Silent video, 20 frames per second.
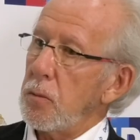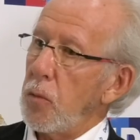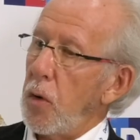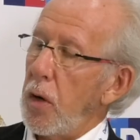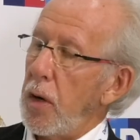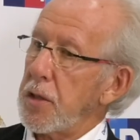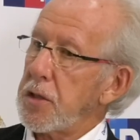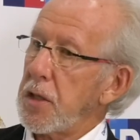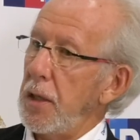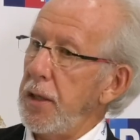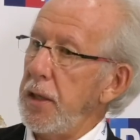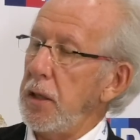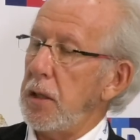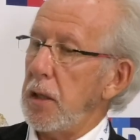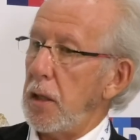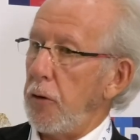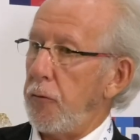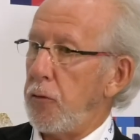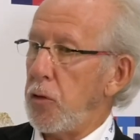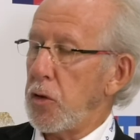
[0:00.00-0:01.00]
Whereas a
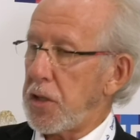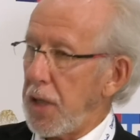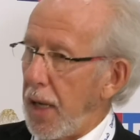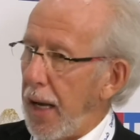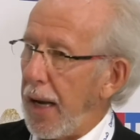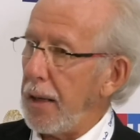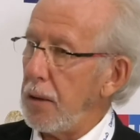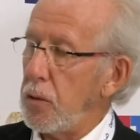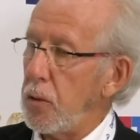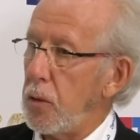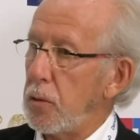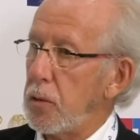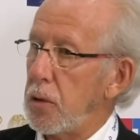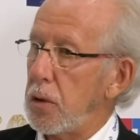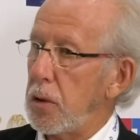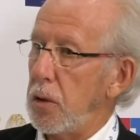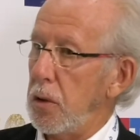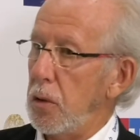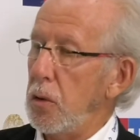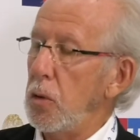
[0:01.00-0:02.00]
leader, if you say, how
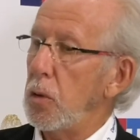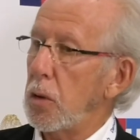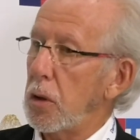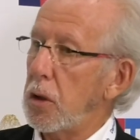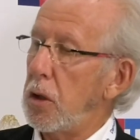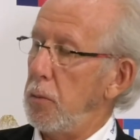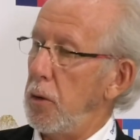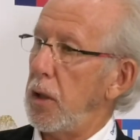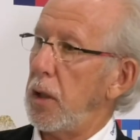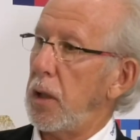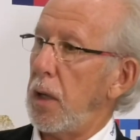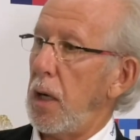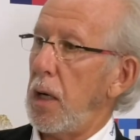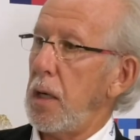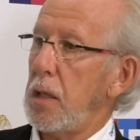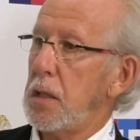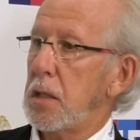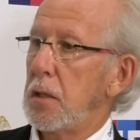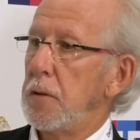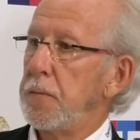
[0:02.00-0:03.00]
do you
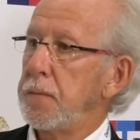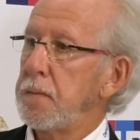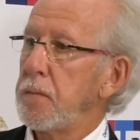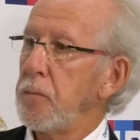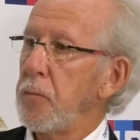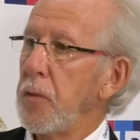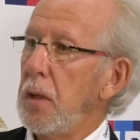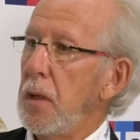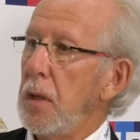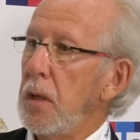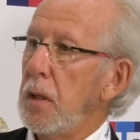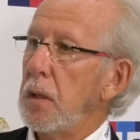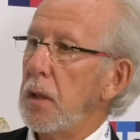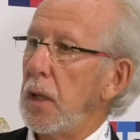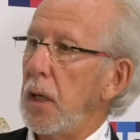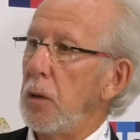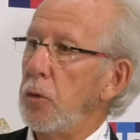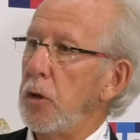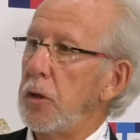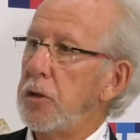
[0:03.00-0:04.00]
communicate,
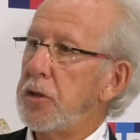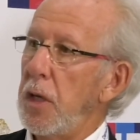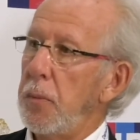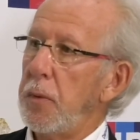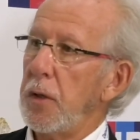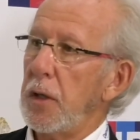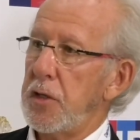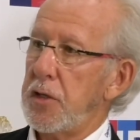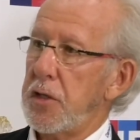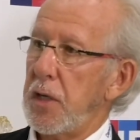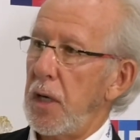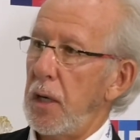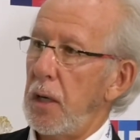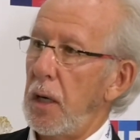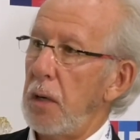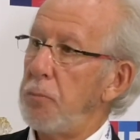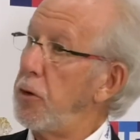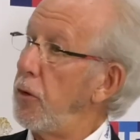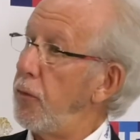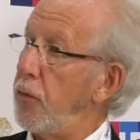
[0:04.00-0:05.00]
they would typically say,
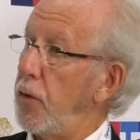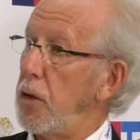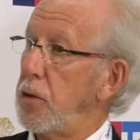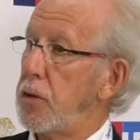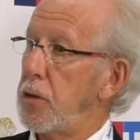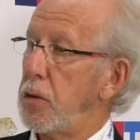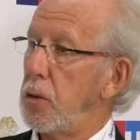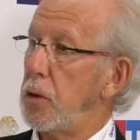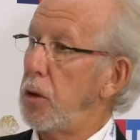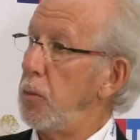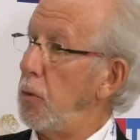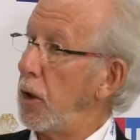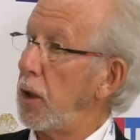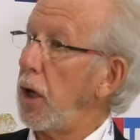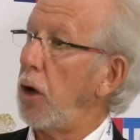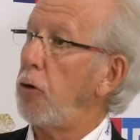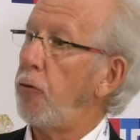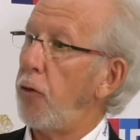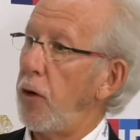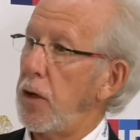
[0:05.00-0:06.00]
I prefer to
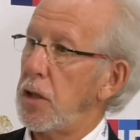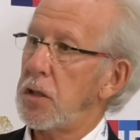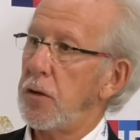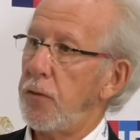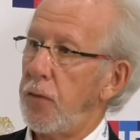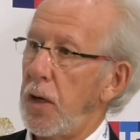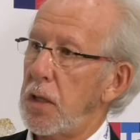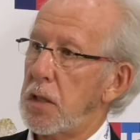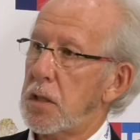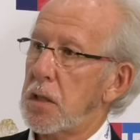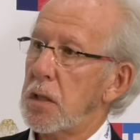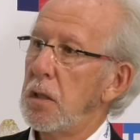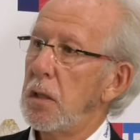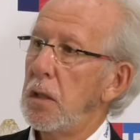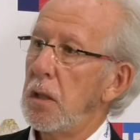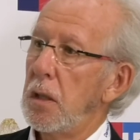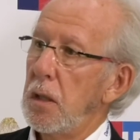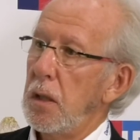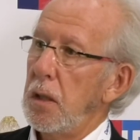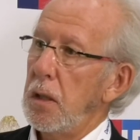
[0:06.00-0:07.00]
communicate face to face.
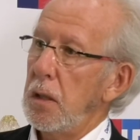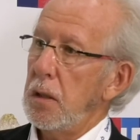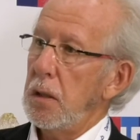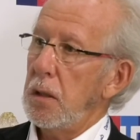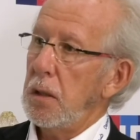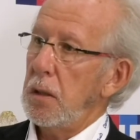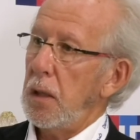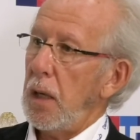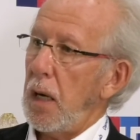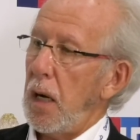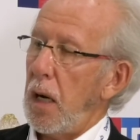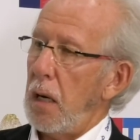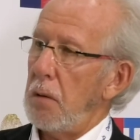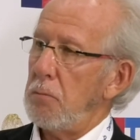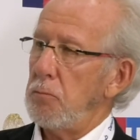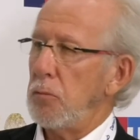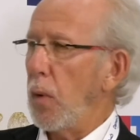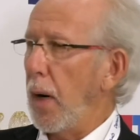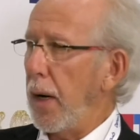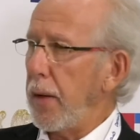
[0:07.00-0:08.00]

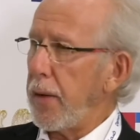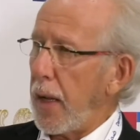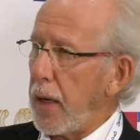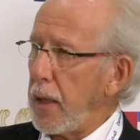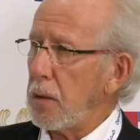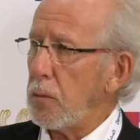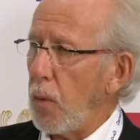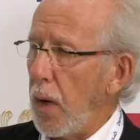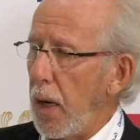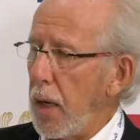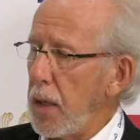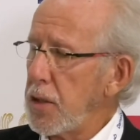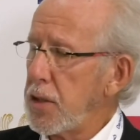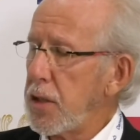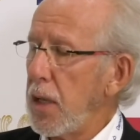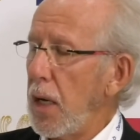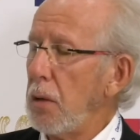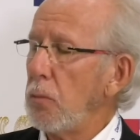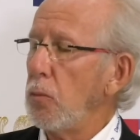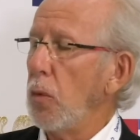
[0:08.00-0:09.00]
Why is
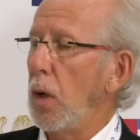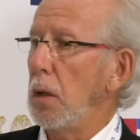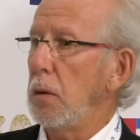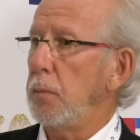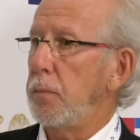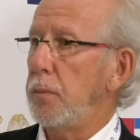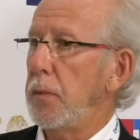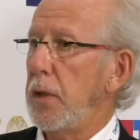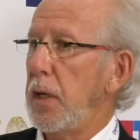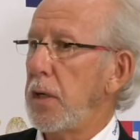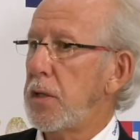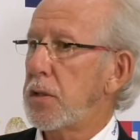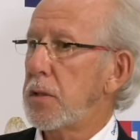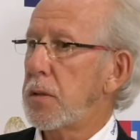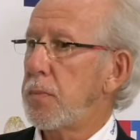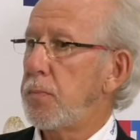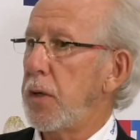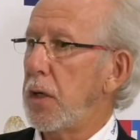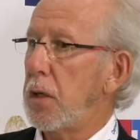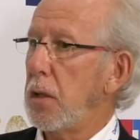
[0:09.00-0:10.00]
that? Well, it's
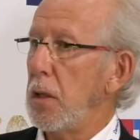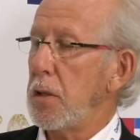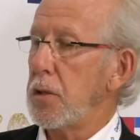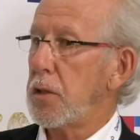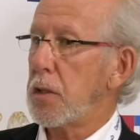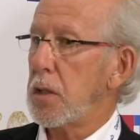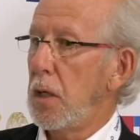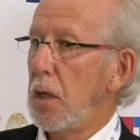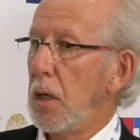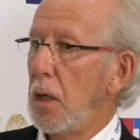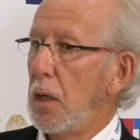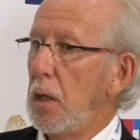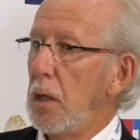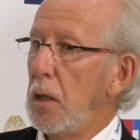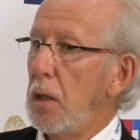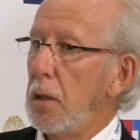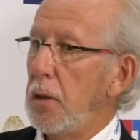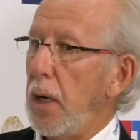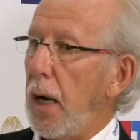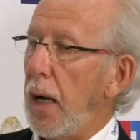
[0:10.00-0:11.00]
because
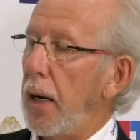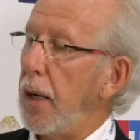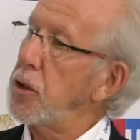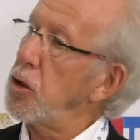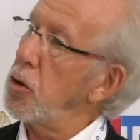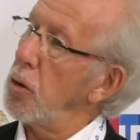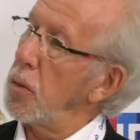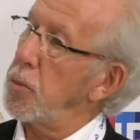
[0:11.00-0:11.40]
I like to